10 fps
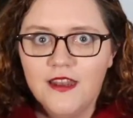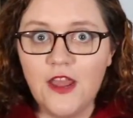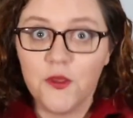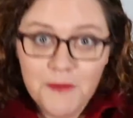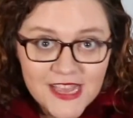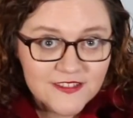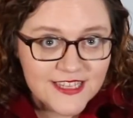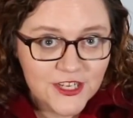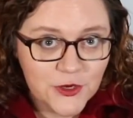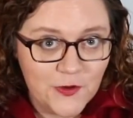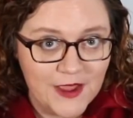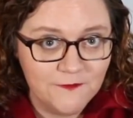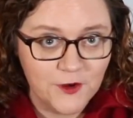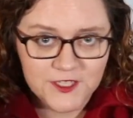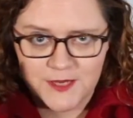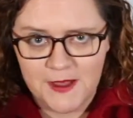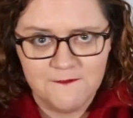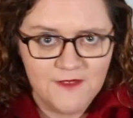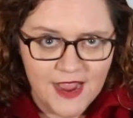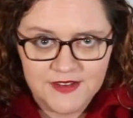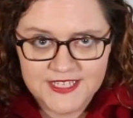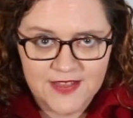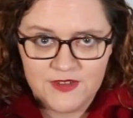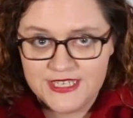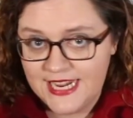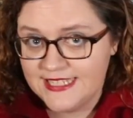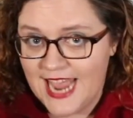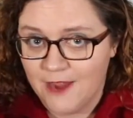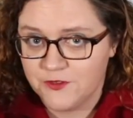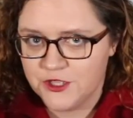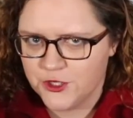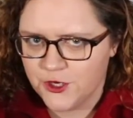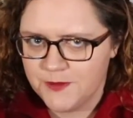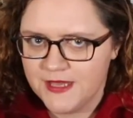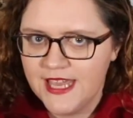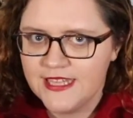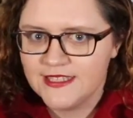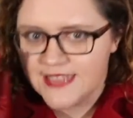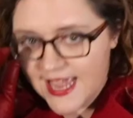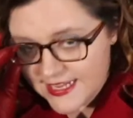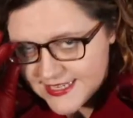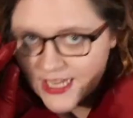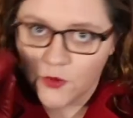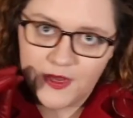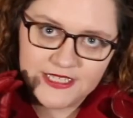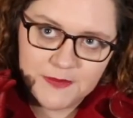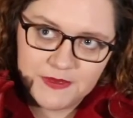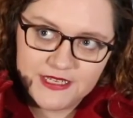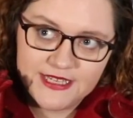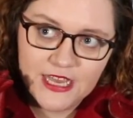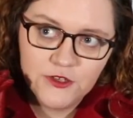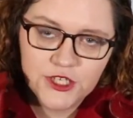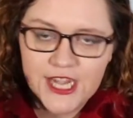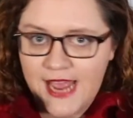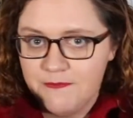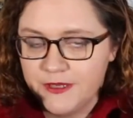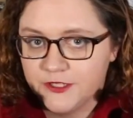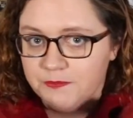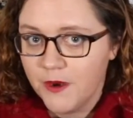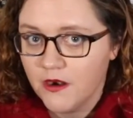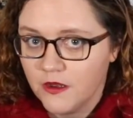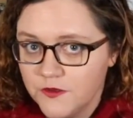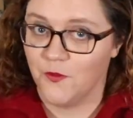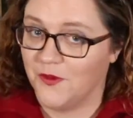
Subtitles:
Now, the males tend to arrive first, about 5 to 7 days after the journey begins, take a quick dip into the ocean, and build burrows.